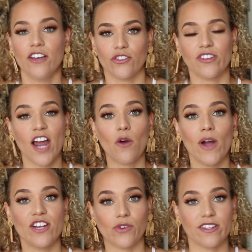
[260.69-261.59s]
So it's not
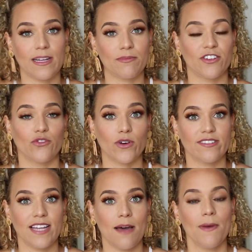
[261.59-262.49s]
quite doorstep to
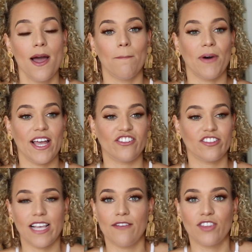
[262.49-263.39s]
doorstep, but it
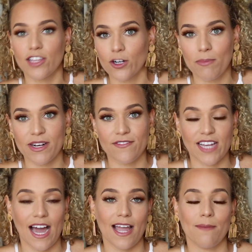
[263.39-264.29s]
just saves a little bit of
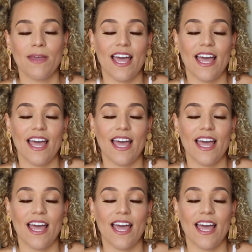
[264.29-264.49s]
time.